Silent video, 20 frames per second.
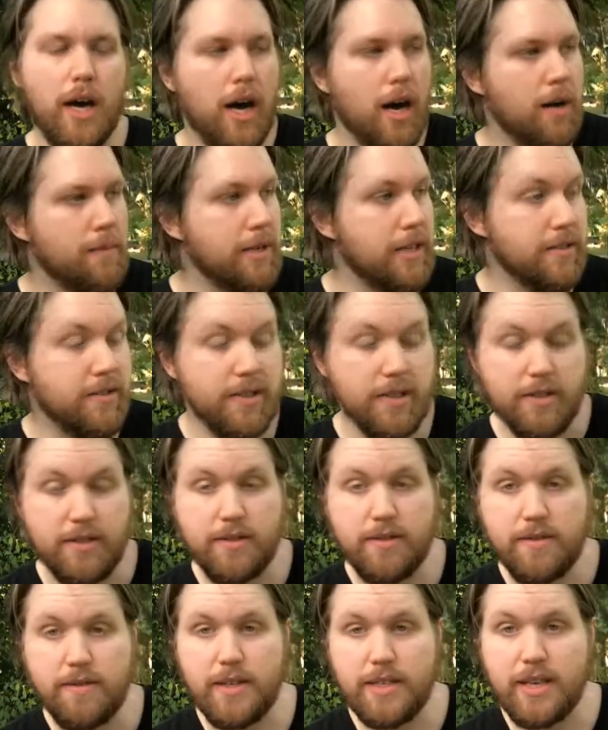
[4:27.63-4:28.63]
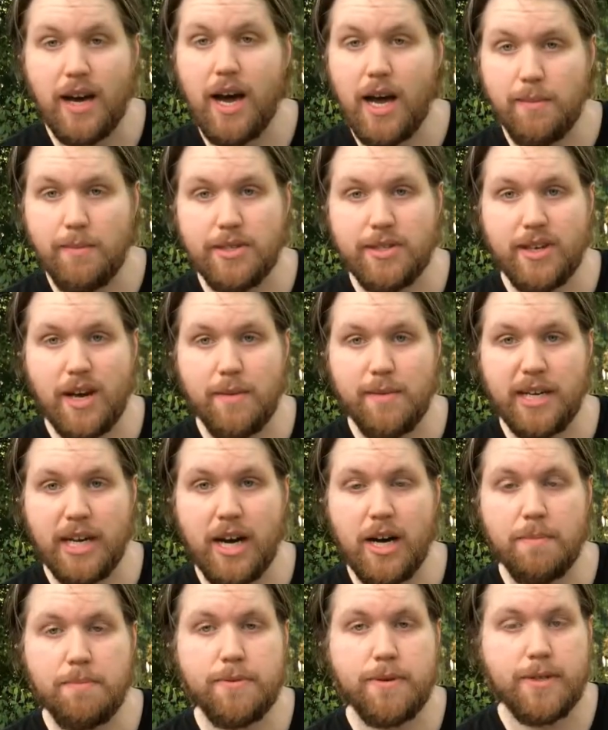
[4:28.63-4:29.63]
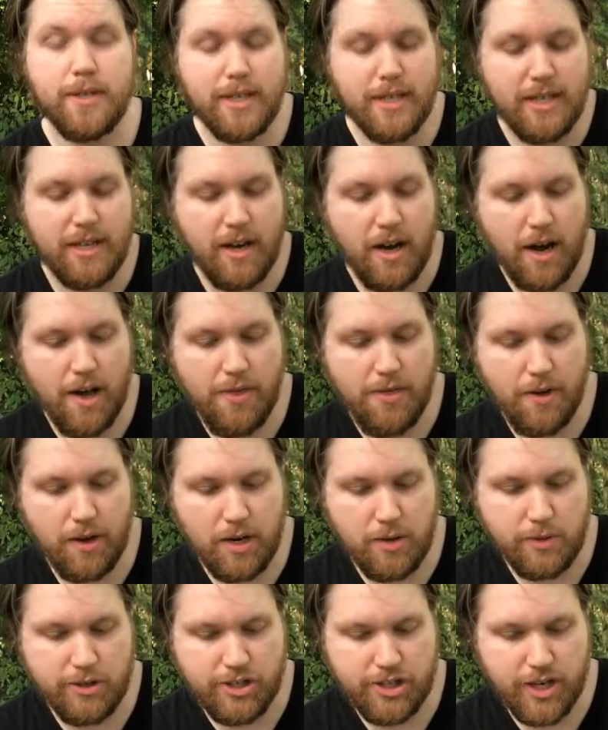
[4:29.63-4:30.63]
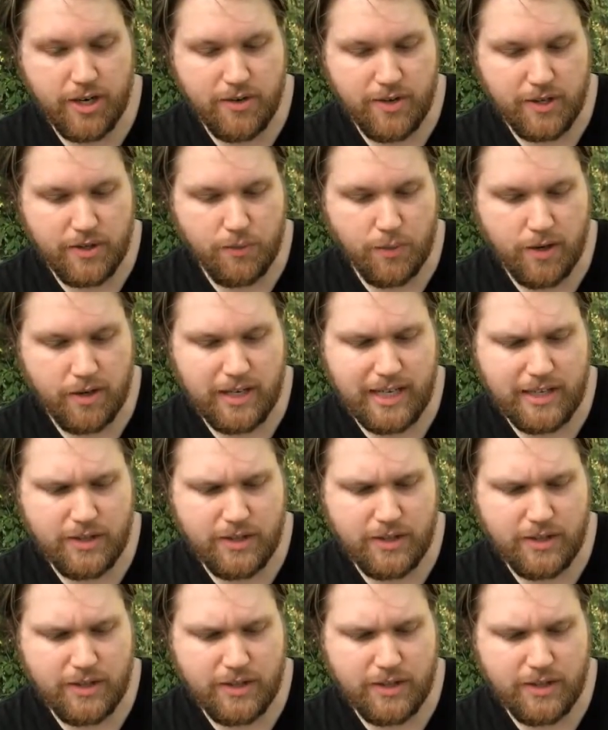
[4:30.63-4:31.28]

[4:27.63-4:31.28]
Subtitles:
and since the time is coming up, I thought I would share this one.